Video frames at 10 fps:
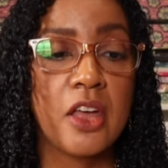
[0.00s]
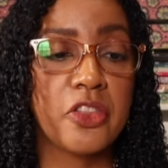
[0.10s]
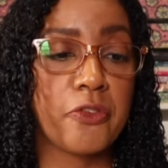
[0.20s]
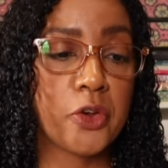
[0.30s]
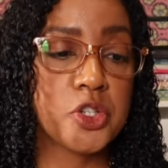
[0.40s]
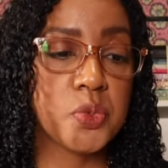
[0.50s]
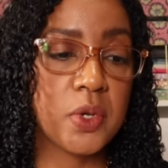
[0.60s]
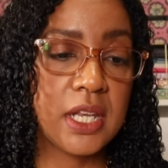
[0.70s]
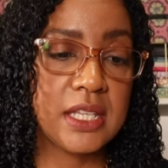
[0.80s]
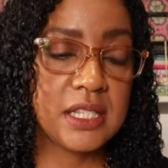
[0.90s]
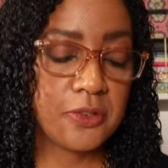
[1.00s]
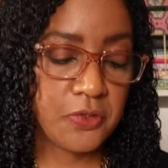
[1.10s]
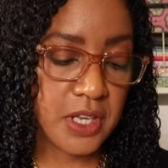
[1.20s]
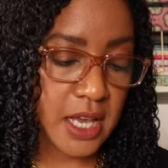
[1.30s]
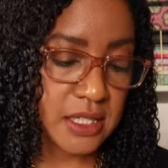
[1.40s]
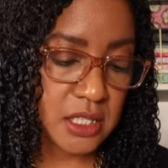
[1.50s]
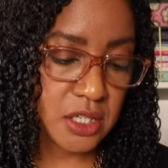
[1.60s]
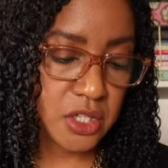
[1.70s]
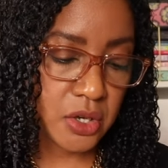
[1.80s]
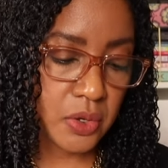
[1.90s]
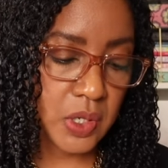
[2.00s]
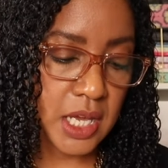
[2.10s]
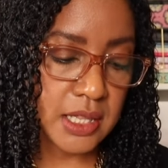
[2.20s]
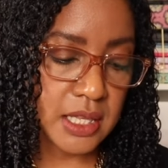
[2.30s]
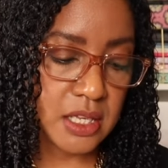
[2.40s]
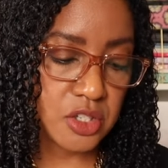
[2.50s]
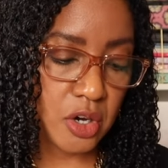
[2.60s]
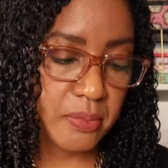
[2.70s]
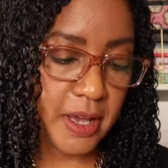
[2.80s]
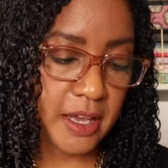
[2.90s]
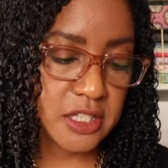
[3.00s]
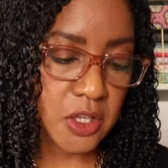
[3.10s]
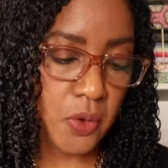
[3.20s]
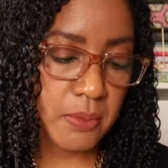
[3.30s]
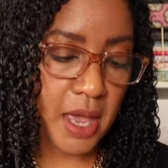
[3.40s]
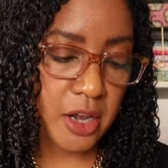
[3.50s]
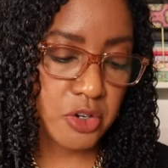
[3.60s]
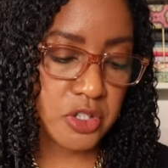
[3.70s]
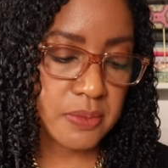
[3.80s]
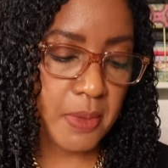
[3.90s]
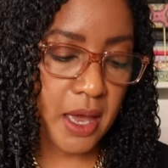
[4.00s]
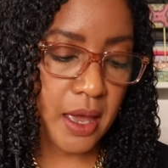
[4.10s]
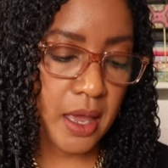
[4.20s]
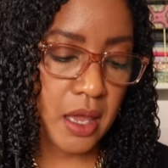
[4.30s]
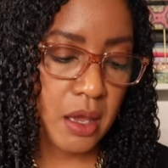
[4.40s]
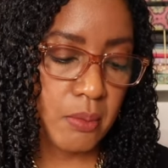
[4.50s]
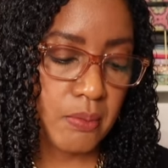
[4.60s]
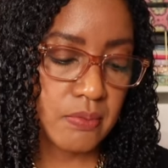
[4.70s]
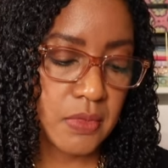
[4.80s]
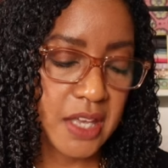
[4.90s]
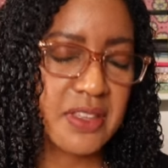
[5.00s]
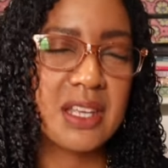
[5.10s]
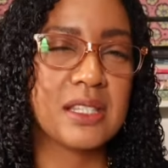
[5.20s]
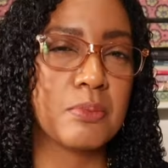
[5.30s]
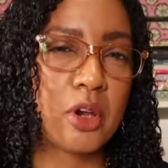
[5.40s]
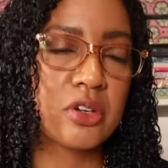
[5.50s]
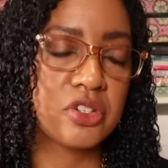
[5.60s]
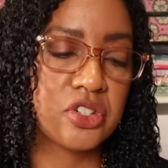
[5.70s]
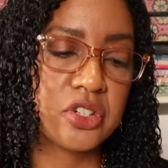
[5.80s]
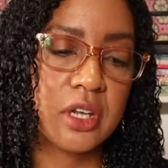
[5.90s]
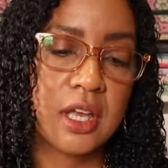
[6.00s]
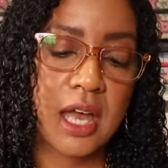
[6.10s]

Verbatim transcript: The first one is the Fiesta Tote, and these are by Sewing Patterns by, I think it's Marsh.